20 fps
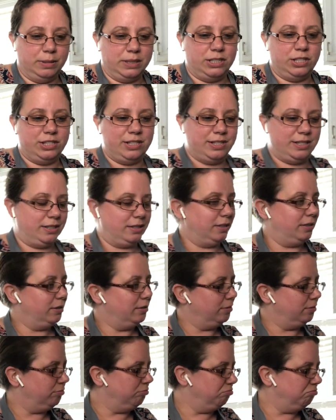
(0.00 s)
but just
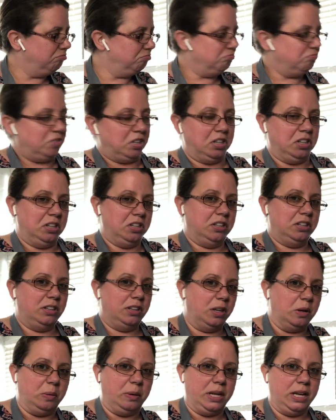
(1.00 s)

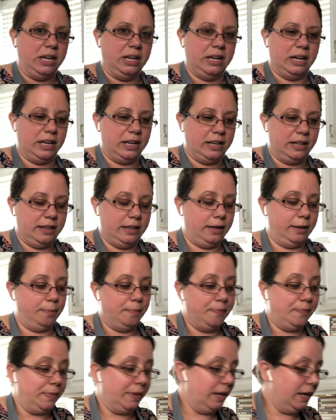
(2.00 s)
low heat kind of thing.
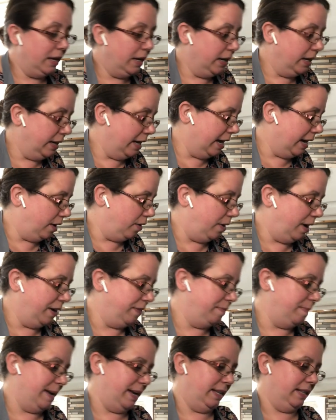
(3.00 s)
Now I've
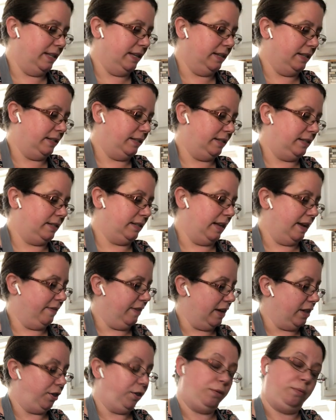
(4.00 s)

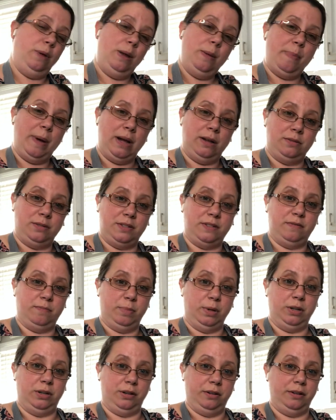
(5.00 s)
got 3 pounds of
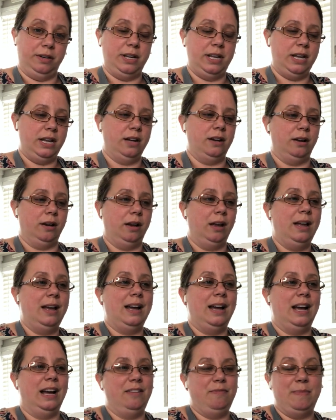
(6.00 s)
burger in here.
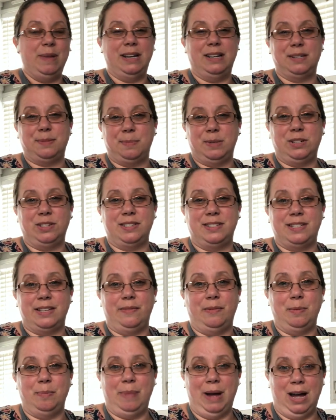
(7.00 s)
I've made as much as
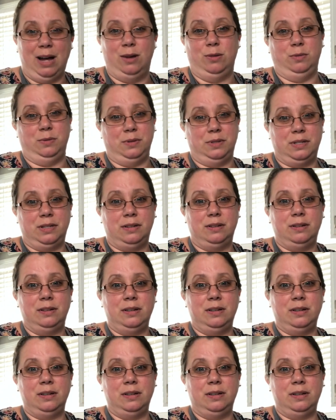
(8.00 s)
7 pounds.